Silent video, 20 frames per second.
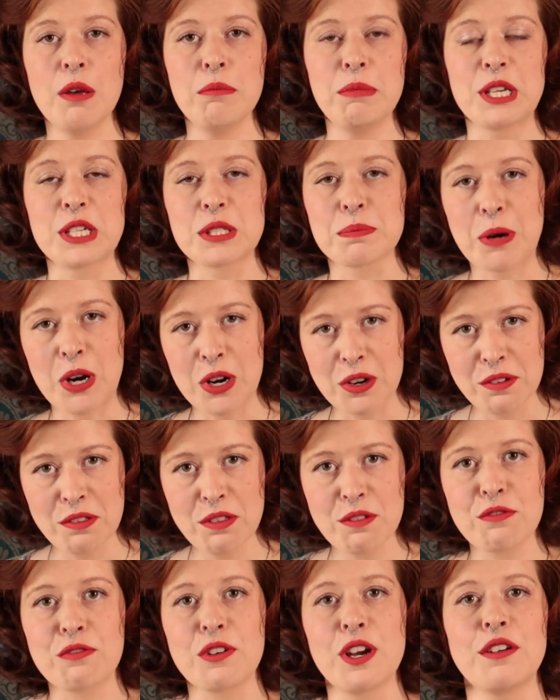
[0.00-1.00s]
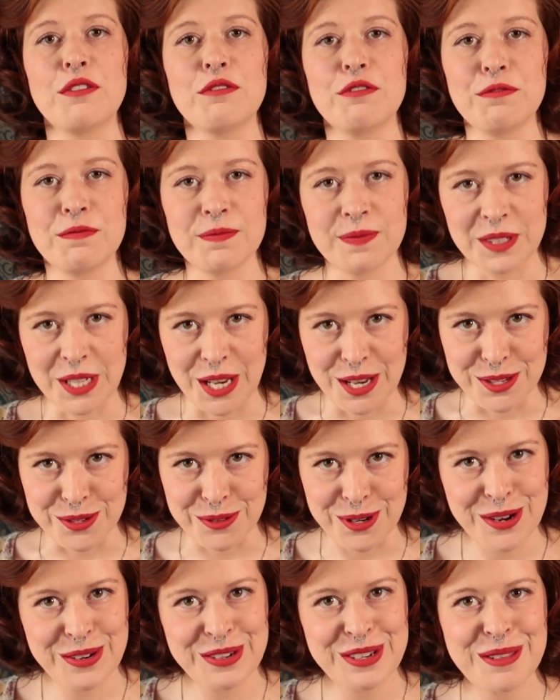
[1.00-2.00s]
because part of the front ties
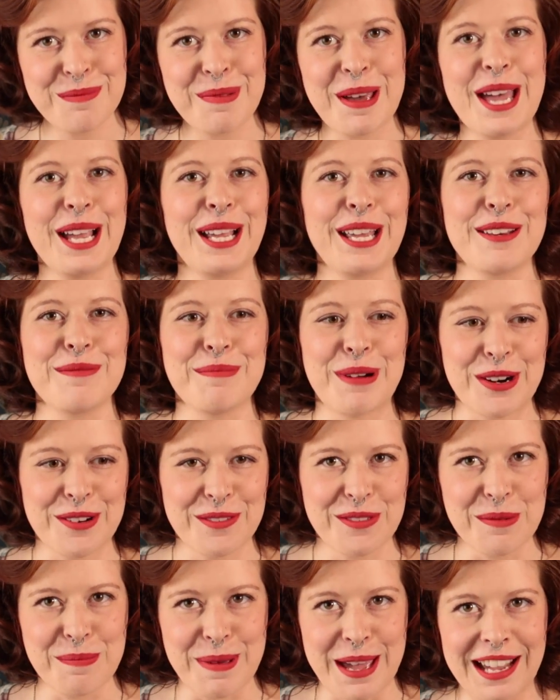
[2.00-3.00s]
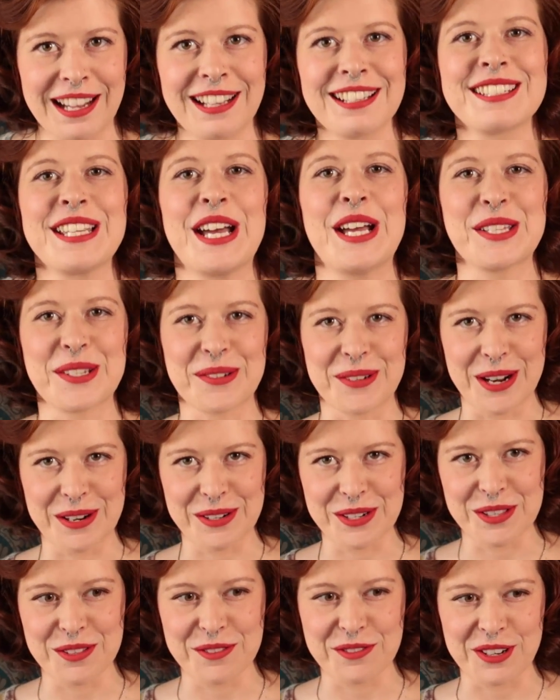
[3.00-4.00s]
around to the back and part of the back ties
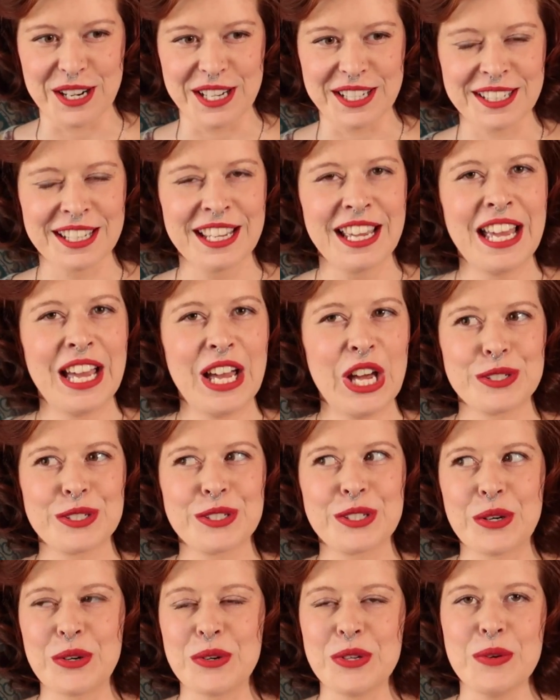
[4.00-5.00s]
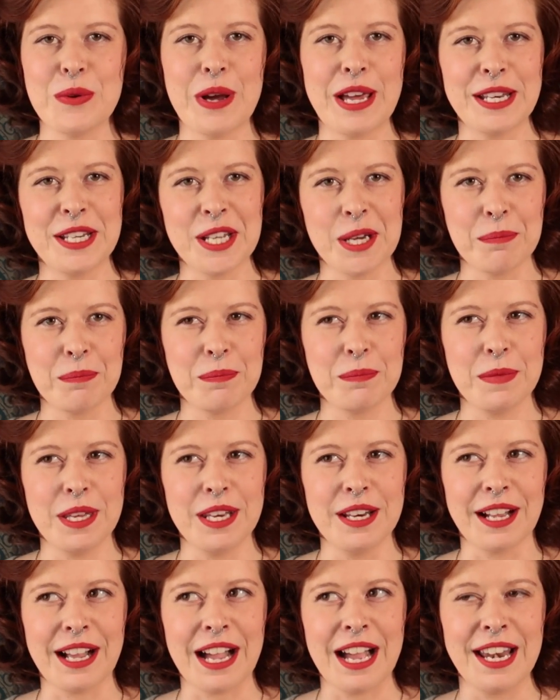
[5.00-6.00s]
around to the front. So you end up
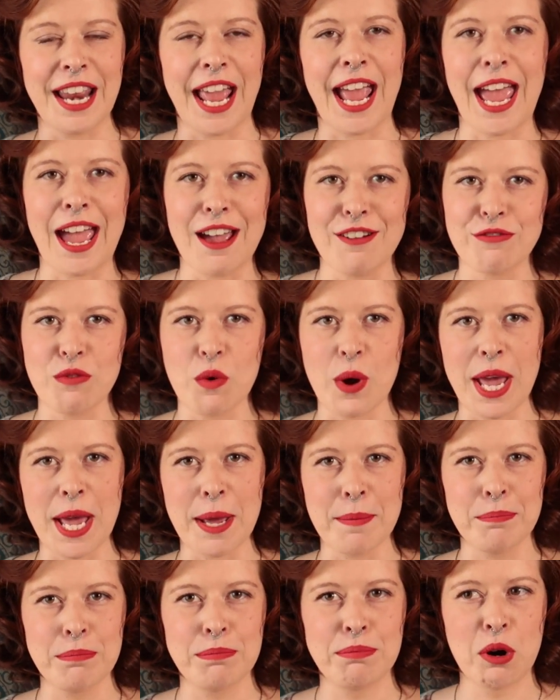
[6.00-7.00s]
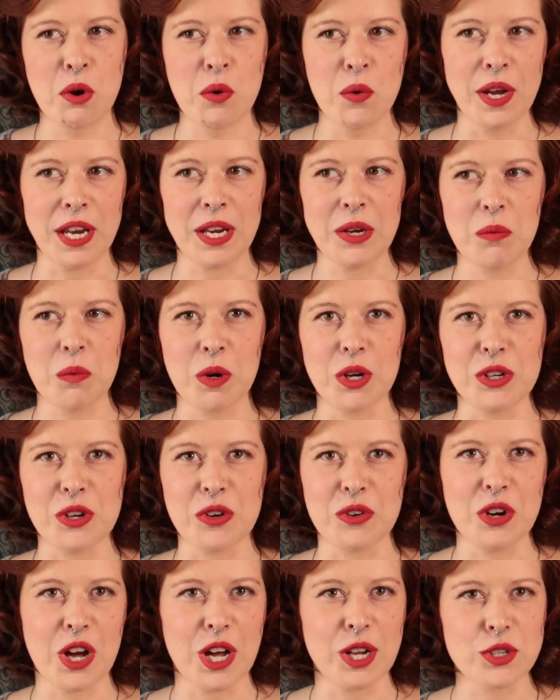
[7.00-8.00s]
in a kind of halfway point where
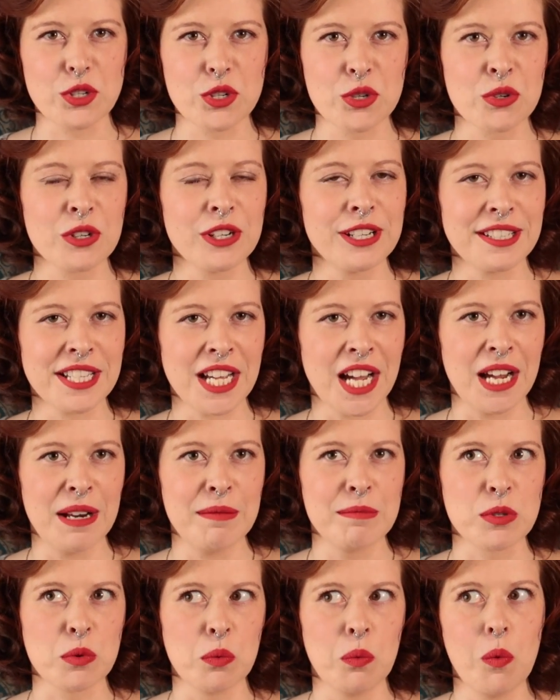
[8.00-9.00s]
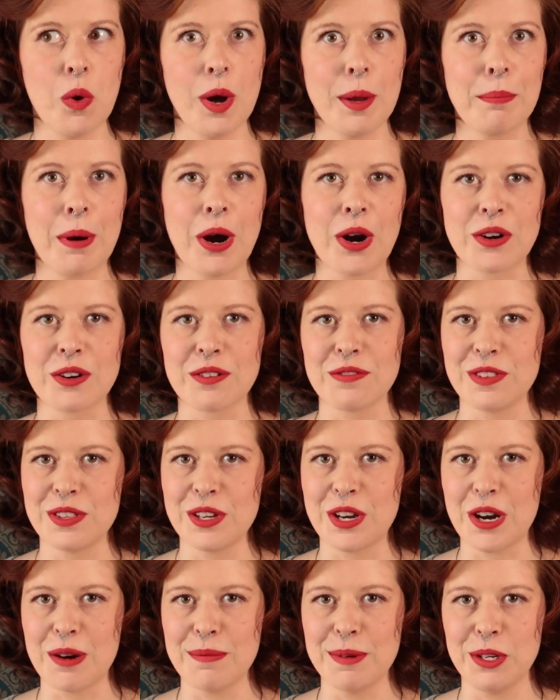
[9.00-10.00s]
you're not sure at times what part of
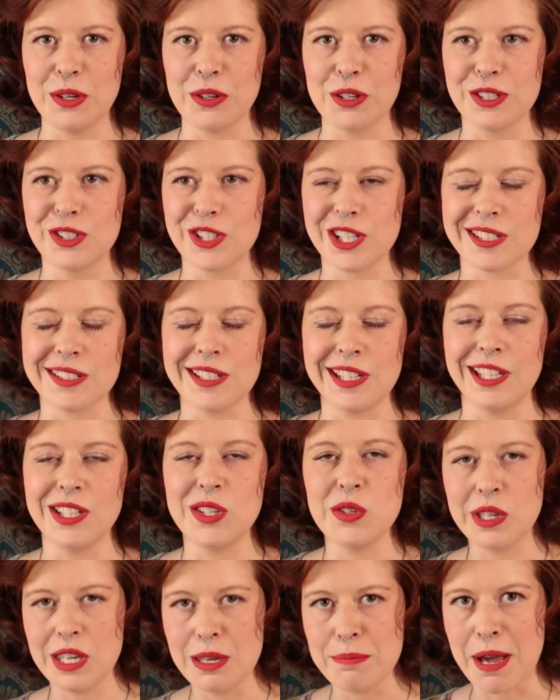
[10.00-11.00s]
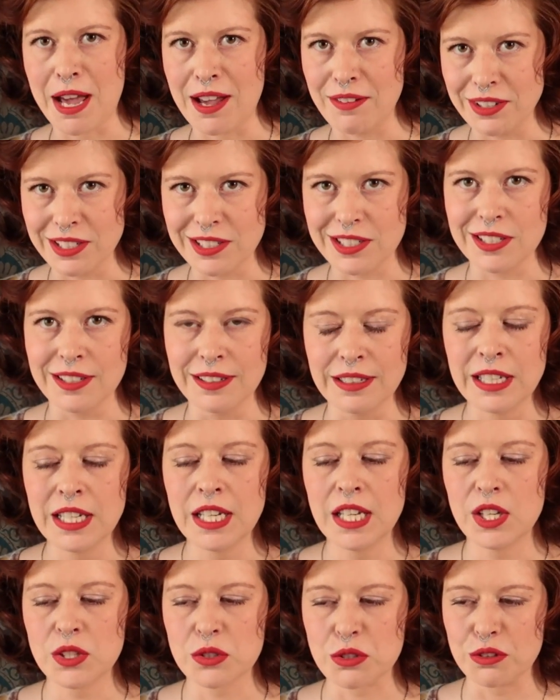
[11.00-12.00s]
the garment you're adjusting, and you keep having to
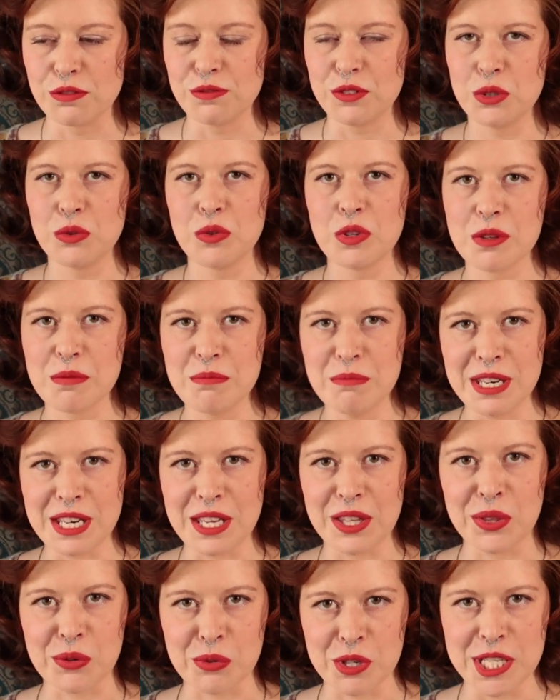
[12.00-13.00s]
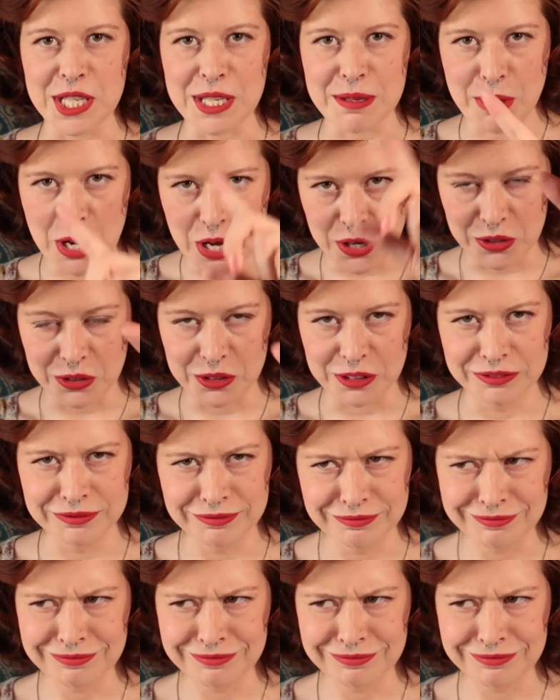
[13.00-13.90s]
sort of do the mini 3D model